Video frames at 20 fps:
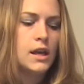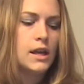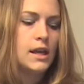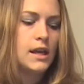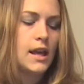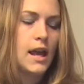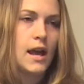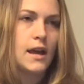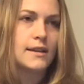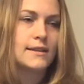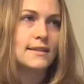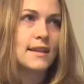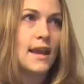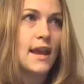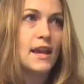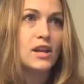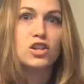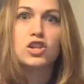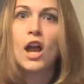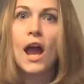He has
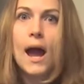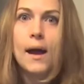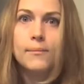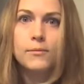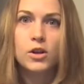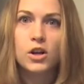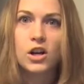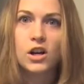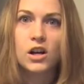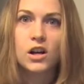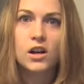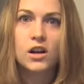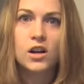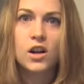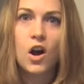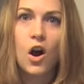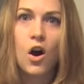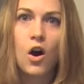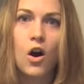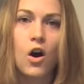a chapter
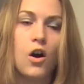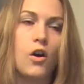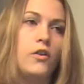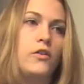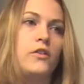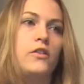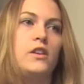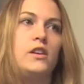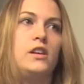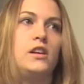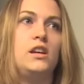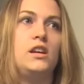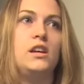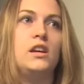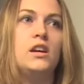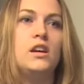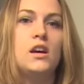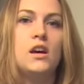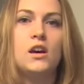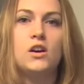called
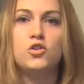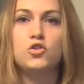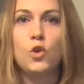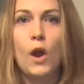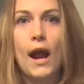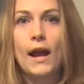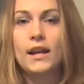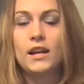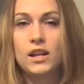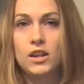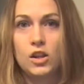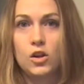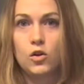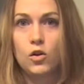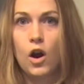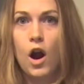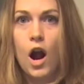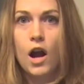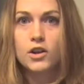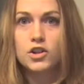The Dragon in the
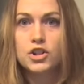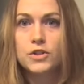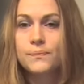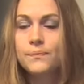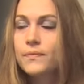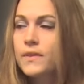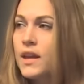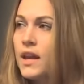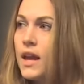Garage.